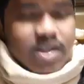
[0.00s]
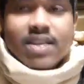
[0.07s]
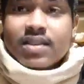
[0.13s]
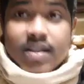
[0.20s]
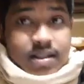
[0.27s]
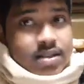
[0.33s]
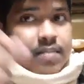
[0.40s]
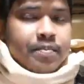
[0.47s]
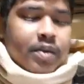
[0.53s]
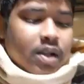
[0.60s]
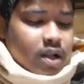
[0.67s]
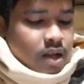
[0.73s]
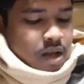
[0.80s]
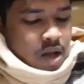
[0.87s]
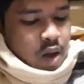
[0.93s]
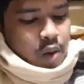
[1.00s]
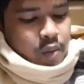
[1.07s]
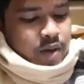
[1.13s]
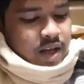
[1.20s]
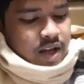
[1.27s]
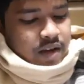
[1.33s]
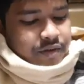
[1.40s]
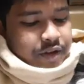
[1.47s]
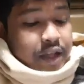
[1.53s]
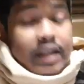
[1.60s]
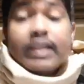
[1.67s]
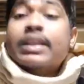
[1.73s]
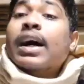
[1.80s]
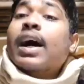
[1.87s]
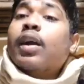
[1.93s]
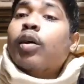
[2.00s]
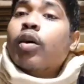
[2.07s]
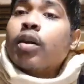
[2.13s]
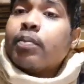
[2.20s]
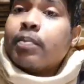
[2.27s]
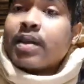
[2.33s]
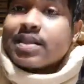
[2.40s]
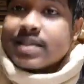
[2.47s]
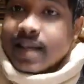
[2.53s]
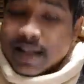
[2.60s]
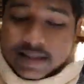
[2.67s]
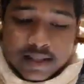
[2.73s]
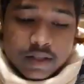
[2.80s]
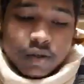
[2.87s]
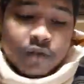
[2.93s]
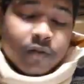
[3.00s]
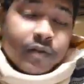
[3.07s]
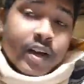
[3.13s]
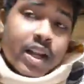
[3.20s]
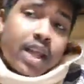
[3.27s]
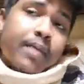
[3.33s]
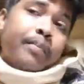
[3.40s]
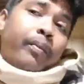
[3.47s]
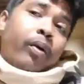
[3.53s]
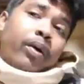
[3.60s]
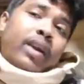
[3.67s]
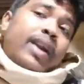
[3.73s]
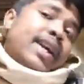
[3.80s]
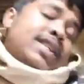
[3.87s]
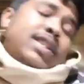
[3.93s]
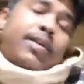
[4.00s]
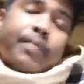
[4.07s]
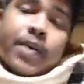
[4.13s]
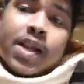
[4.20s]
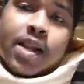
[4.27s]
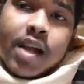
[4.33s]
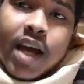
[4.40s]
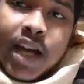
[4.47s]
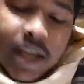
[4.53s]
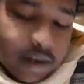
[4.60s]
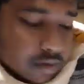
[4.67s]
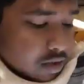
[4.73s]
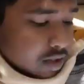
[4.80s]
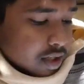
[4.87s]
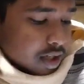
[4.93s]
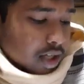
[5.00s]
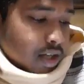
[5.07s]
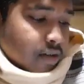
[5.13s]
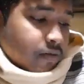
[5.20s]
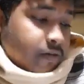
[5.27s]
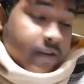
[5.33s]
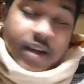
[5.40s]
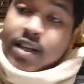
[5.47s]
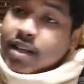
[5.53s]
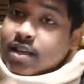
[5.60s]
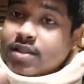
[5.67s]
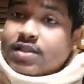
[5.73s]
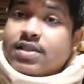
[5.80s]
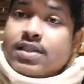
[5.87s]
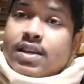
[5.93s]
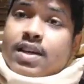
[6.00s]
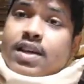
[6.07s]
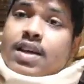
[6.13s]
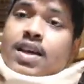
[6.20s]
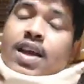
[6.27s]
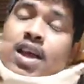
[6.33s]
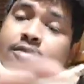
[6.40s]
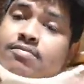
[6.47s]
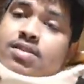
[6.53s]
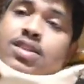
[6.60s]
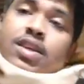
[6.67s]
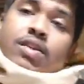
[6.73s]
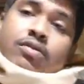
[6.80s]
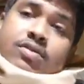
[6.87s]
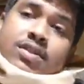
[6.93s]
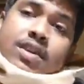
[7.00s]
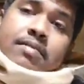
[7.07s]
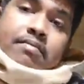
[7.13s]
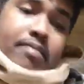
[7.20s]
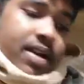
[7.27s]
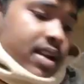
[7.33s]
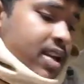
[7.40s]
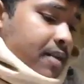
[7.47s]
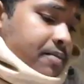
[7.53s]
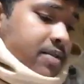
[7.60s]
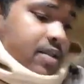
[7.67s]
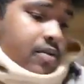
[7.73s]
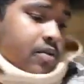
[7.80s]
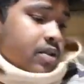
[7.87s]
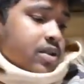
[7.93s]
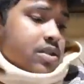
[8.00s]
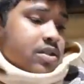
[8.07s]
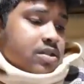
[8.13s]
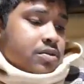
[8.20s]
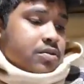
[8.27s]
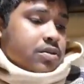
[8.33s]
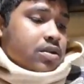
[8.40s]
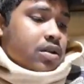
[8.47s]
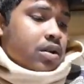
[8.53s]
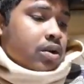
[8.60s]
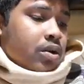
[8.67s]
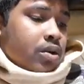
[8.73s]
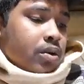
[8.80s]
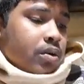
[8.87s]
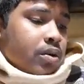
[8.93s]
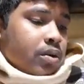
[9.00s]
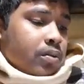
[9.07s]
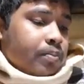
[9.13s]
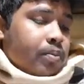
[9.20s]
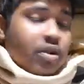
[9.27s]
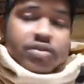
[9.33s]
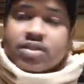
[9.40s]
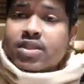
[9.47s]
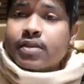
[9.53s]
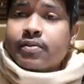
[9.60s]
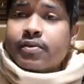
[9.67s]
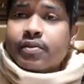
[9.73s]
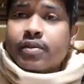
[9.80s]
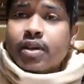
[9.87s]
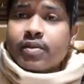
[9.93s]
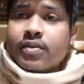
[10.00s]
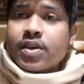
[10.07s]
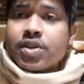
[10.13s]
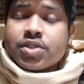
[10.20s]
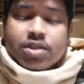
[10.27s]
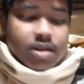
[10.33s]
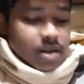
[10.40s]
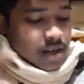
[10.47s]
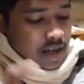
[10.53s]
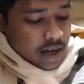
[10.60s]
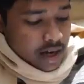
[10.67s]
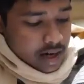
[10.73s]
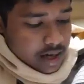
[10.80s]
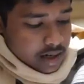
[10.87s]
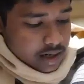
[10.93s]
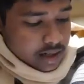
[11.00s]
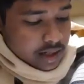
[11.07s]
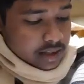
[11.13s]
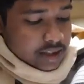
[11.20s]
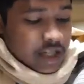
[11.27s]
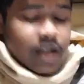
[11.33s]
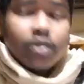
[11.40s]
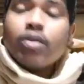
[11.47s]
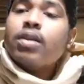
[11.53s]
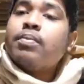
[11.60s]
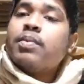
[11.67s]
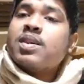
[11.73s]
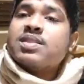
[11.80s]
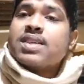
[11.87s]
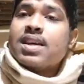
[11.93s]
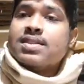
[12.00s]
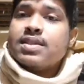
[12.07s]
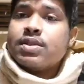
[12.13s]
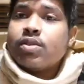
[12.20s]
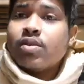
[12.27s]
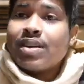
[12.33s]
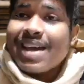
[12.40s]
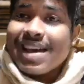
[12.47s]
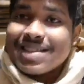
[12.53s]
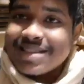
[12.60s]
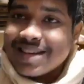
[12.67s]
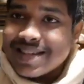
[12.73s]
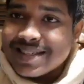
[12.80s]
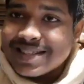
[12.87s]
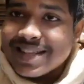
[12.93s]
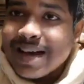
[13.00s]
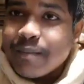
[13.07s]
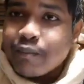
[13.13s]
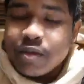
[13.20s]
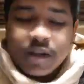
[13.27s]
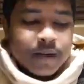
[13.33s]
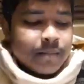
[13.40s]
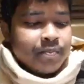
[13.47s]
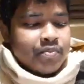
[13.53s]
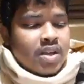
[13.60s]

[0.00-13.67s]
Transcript: As an example, we have ethanol plus acetone. Very important example I have seen in various MCQs. In many MCQs, this positive deviation and ethanol plus acetone as an example.